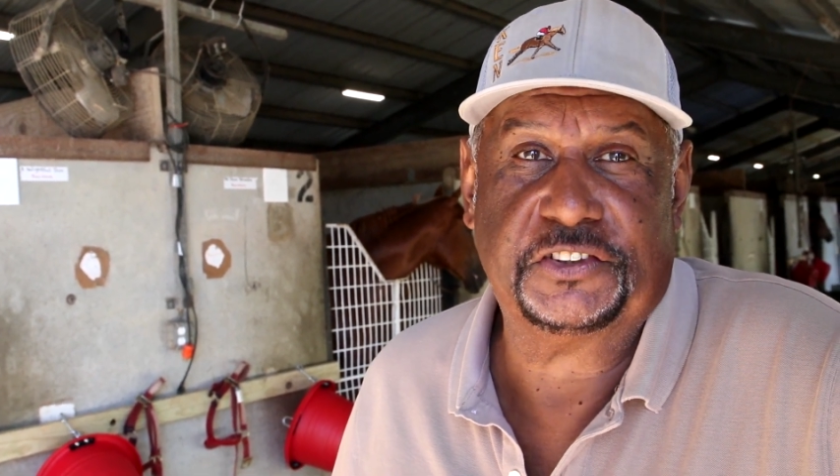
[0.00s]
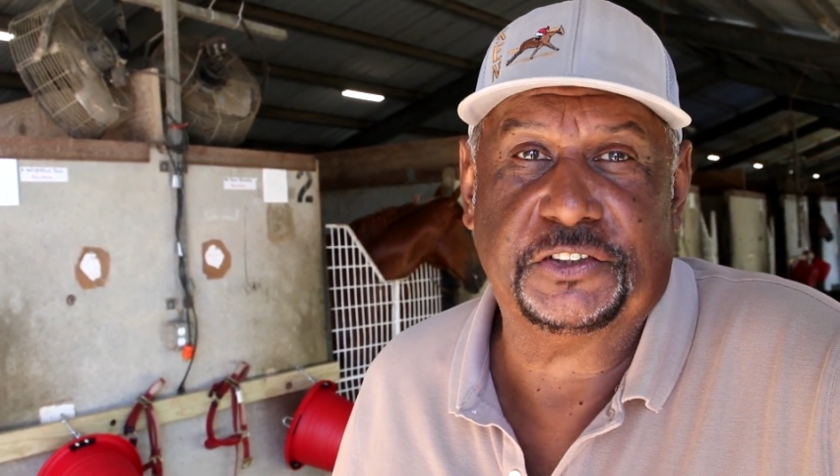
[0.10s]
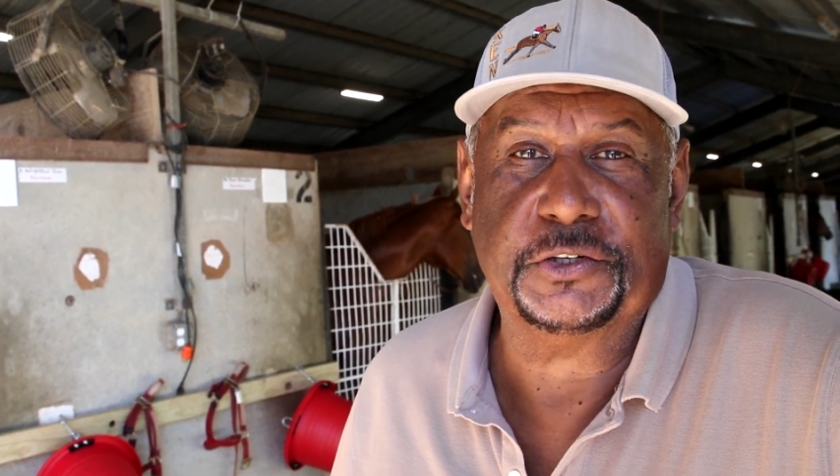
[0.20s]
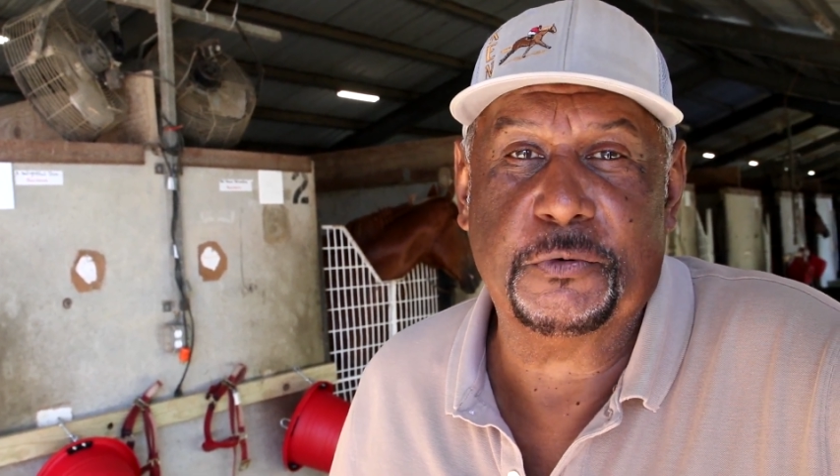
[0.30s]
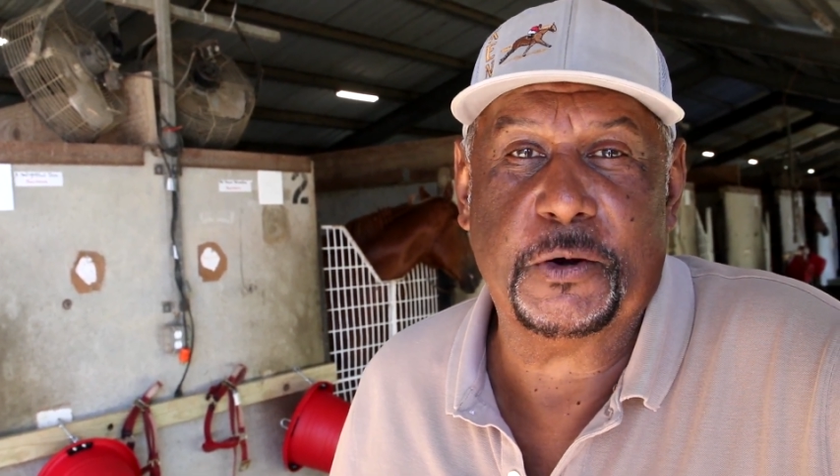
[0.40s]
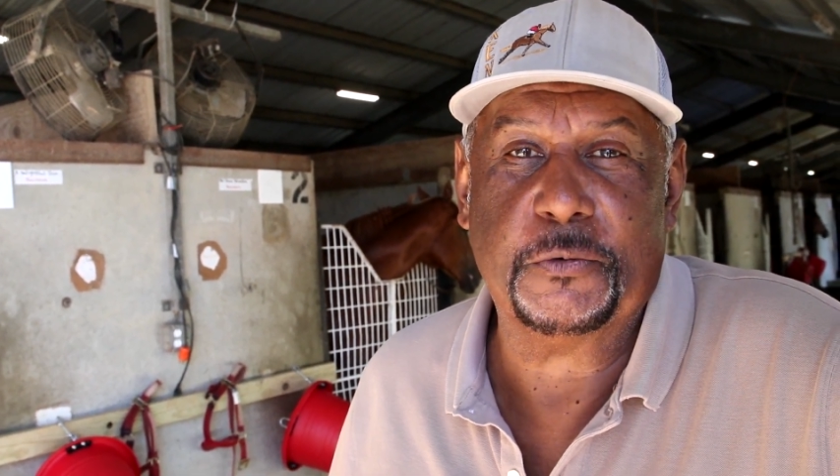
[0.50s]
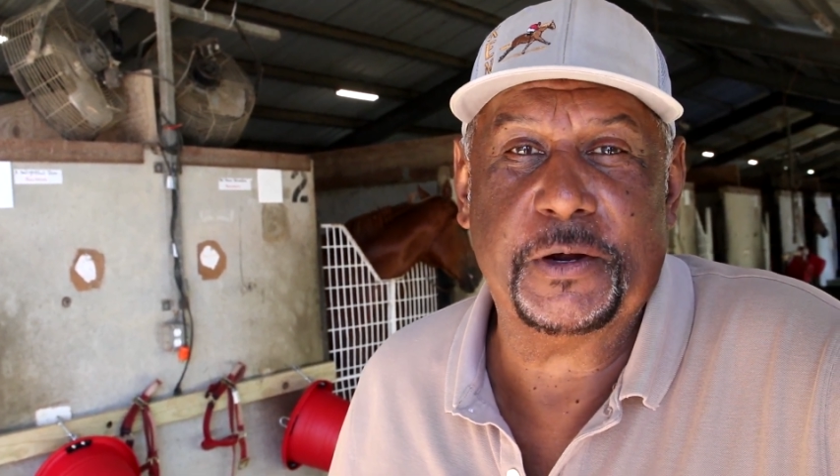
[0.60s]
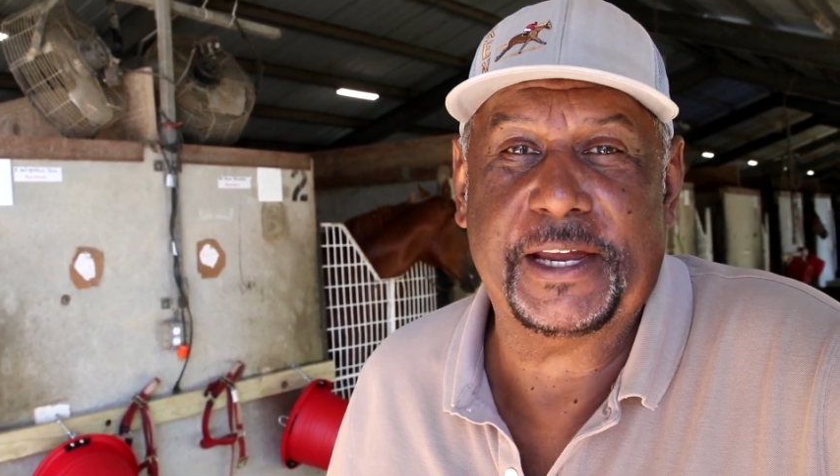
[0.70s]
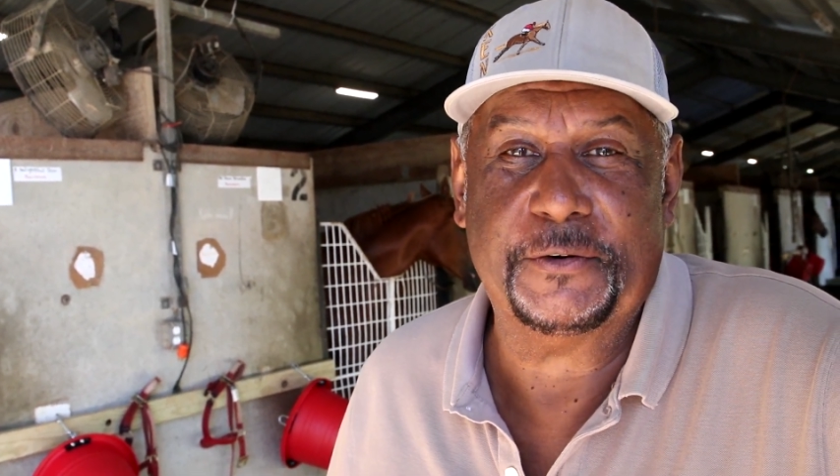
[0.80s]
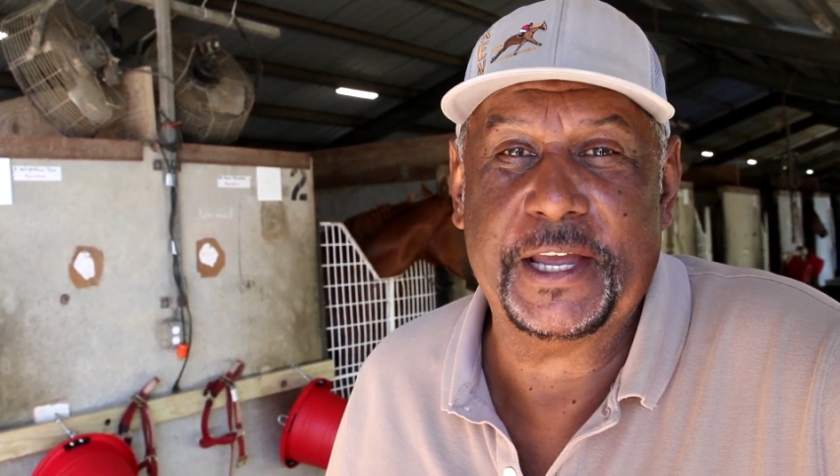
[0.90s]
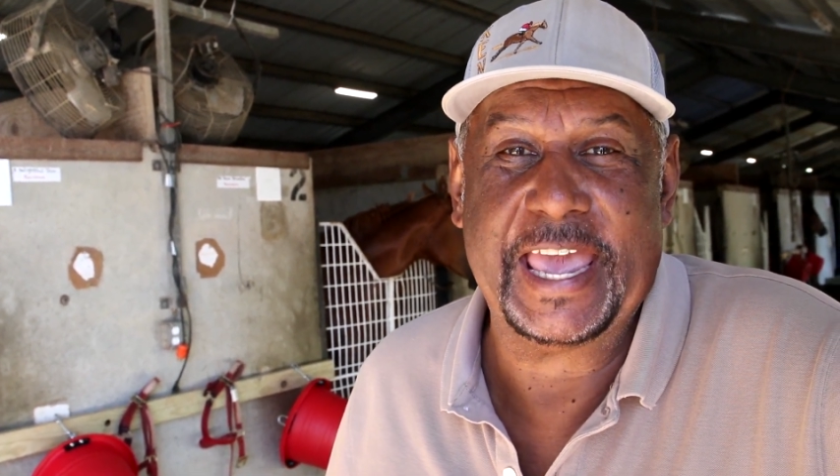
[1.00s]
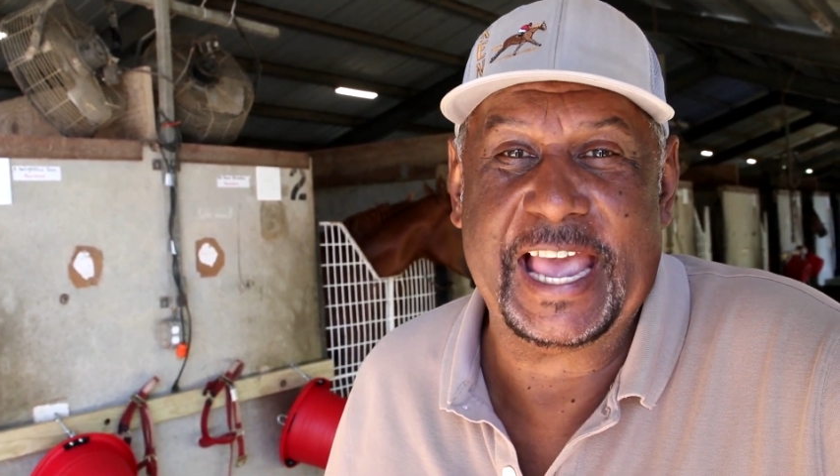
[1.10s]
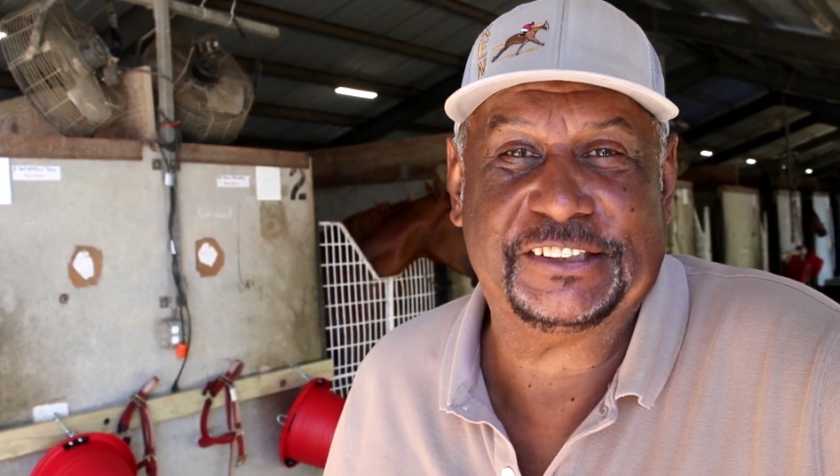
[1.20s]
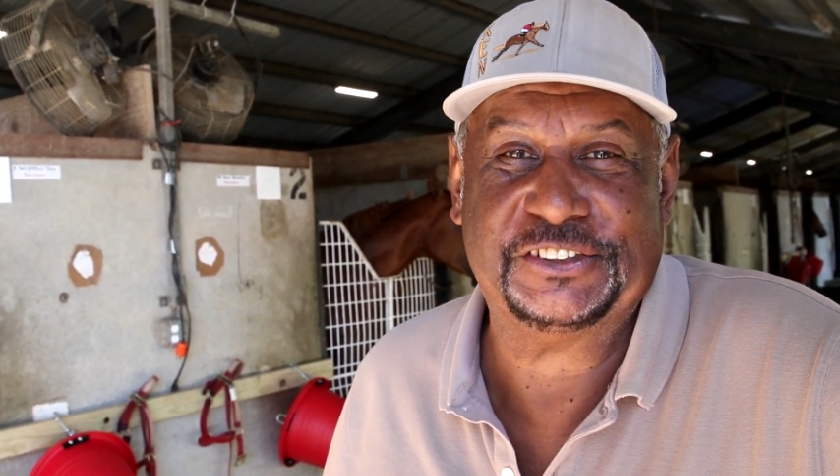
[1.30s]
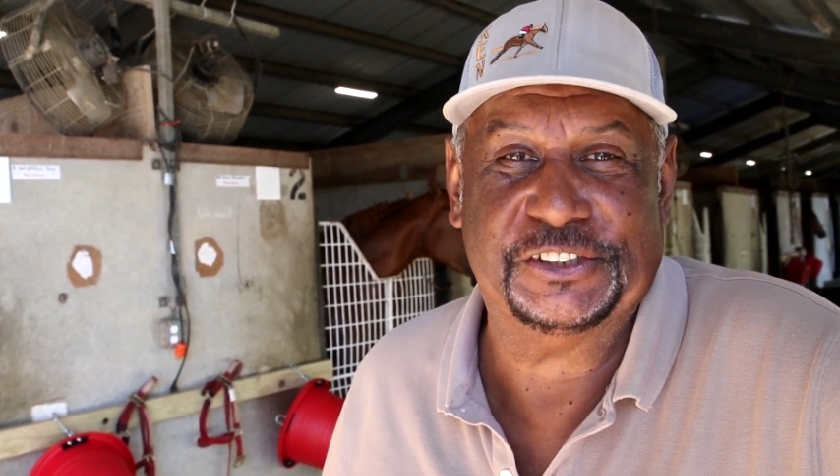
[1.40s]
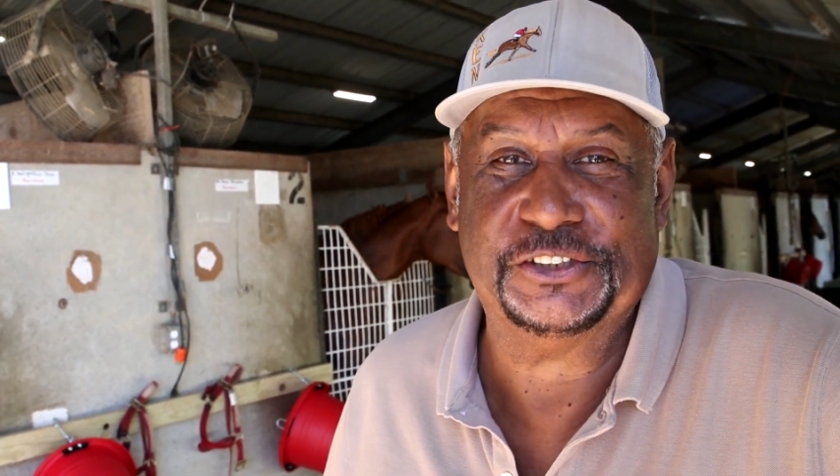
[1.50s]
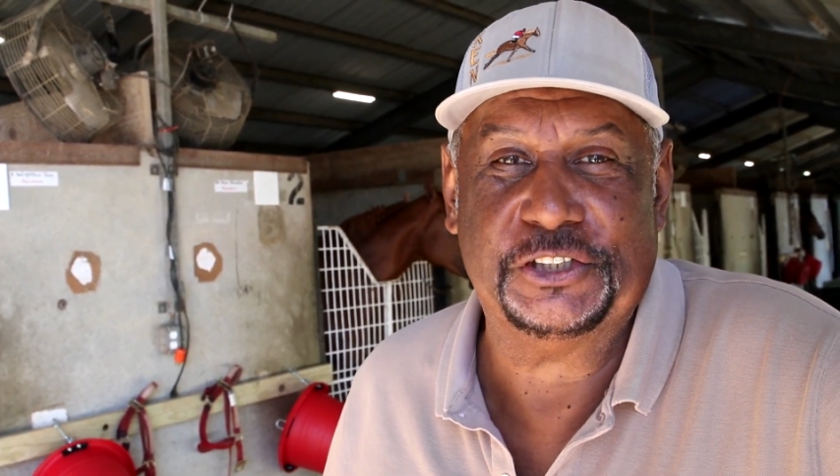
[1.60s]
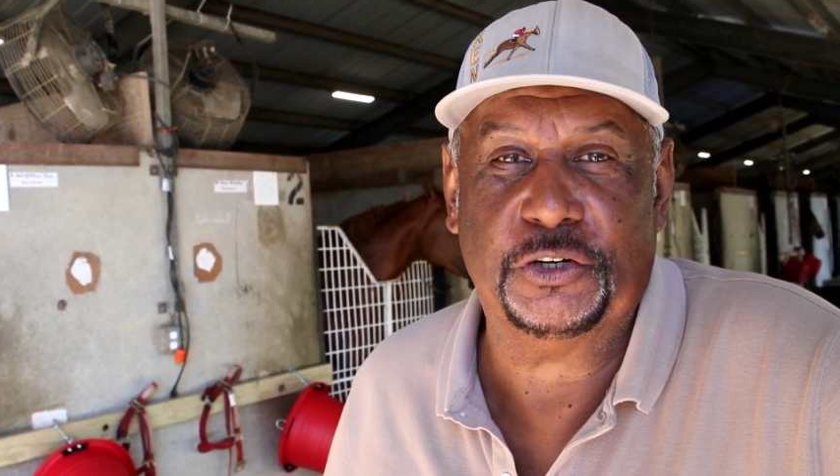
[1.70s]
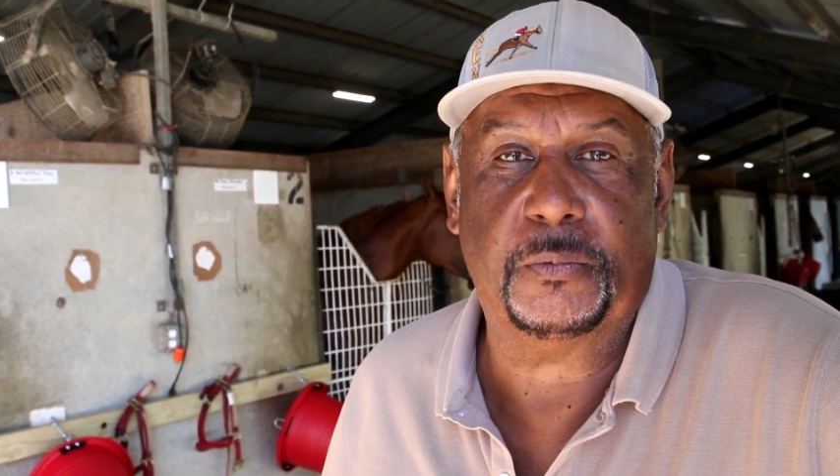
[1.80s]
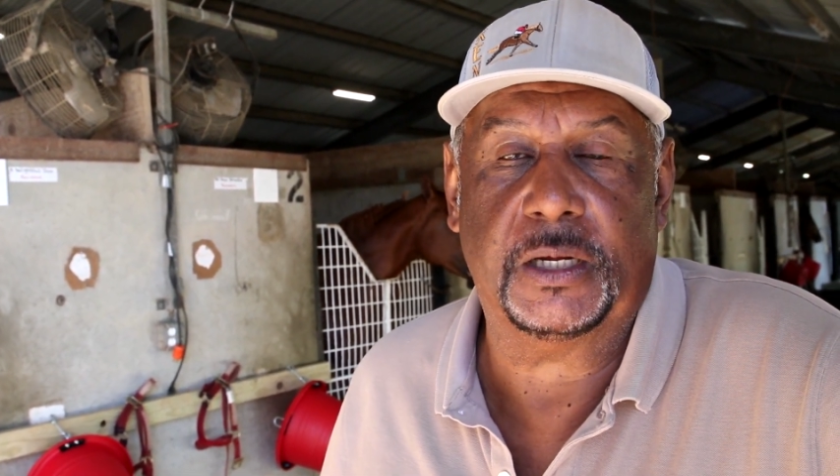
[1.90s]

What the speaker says: to do what we asked her to do.